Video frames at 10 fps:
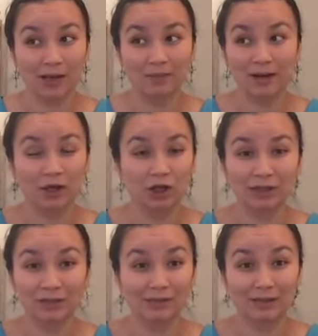I mean, I
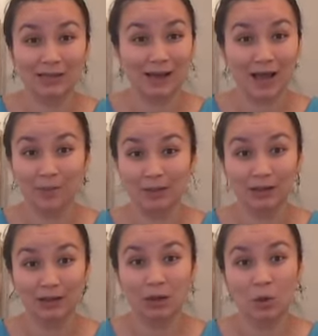couldn't even say how
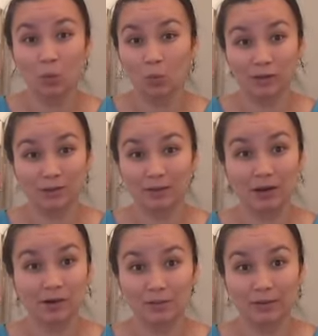many What's in My
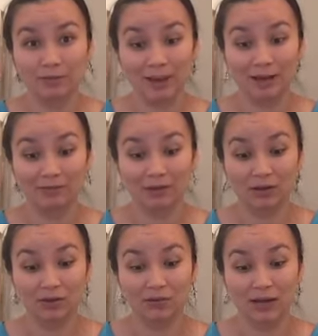Hospital Bag
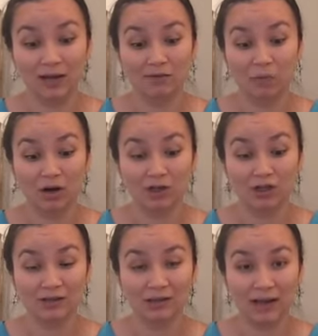videos I have
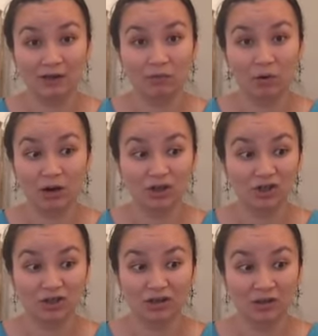watched, because I have
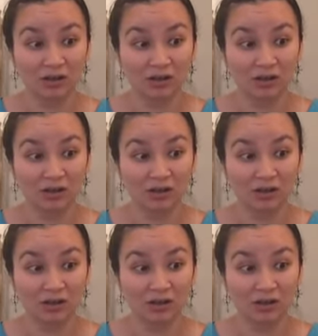watched.